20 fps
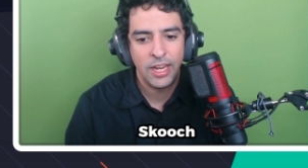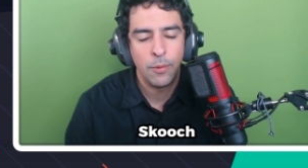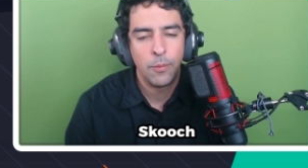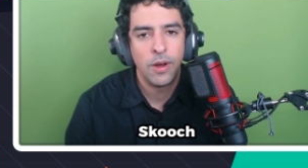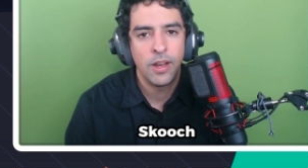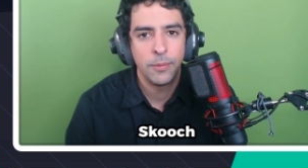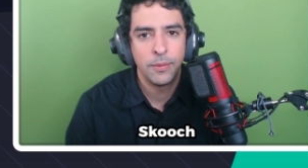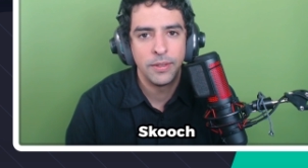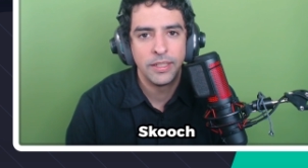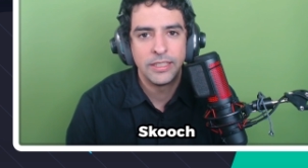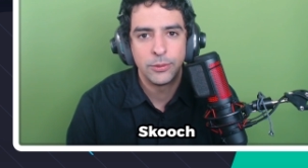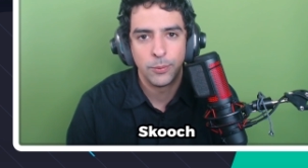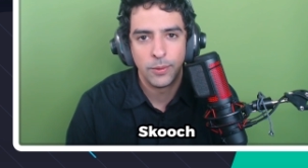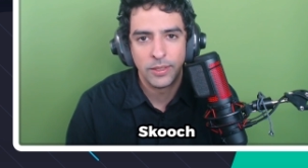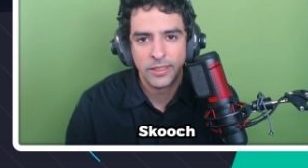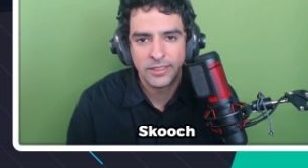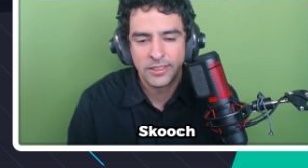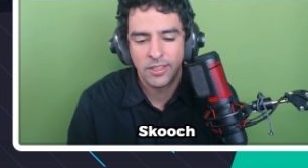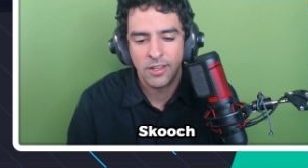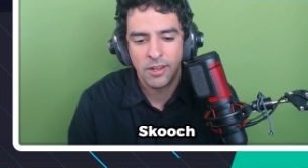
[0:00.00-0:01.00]
I want to release
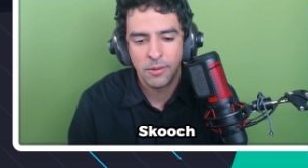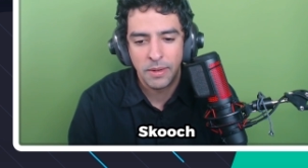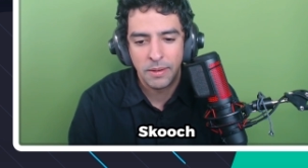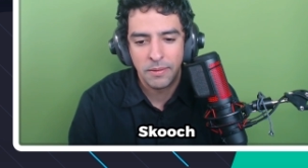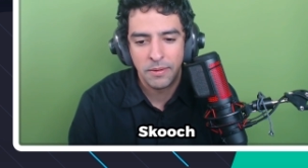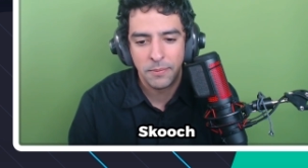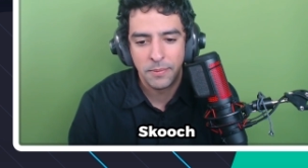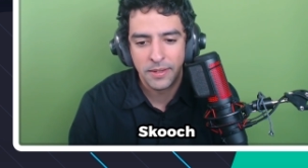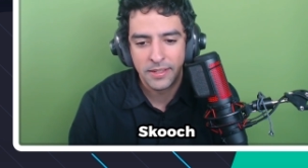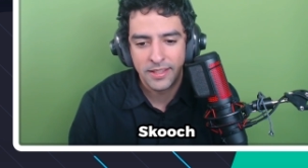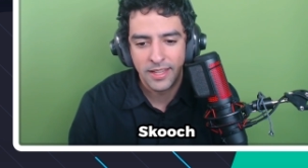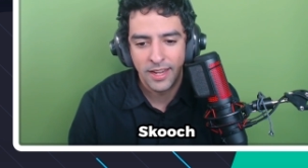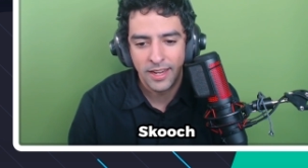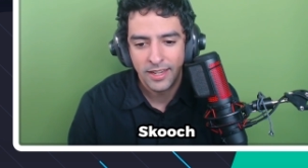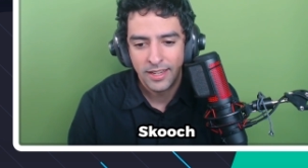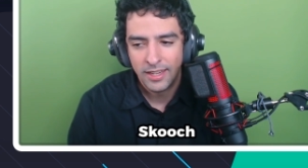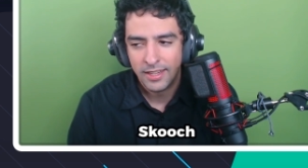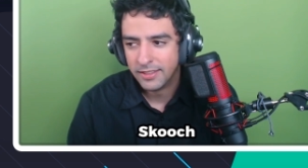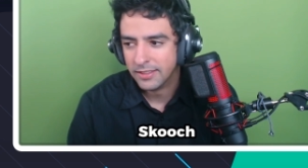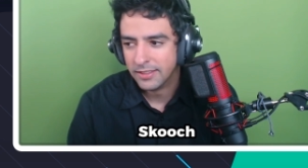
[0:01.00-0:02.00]
one song by my birthday.